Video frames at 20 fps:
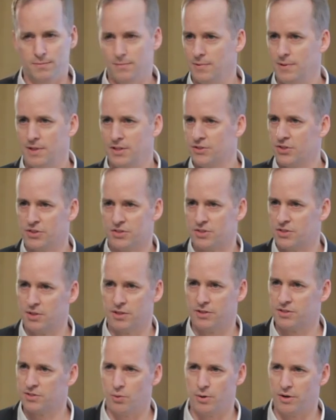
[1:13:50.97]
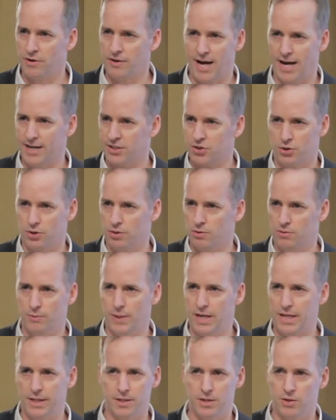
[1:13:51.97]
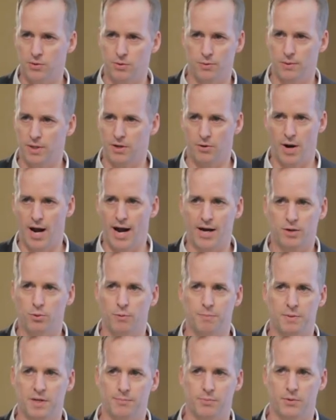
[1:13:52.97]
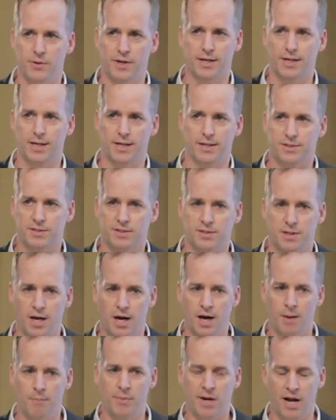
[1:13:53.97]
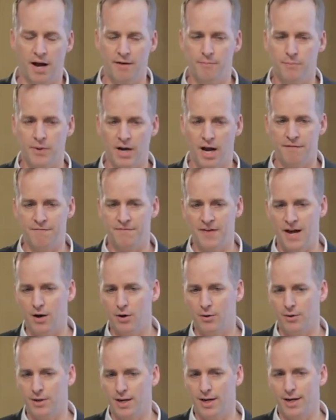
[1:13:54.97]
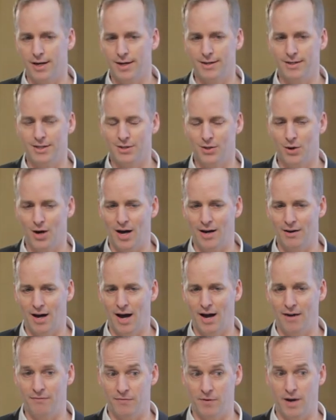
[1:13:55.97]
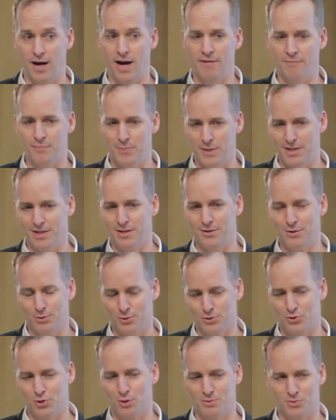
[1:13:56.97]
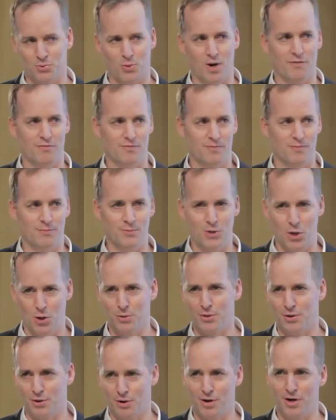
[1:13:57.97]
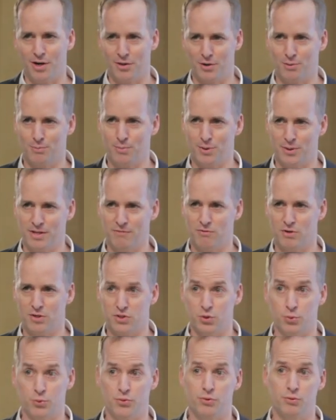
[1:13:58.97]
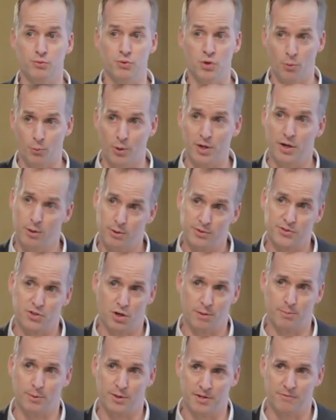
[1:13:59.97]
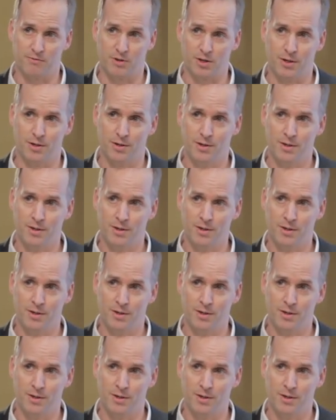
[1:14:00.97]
it's just a sort of natural way that you interact with people, I guess. Um, but I but I found, uh, you know, I, have I've been in newsrooms where I've known there are other believers who no one knows they're a believer.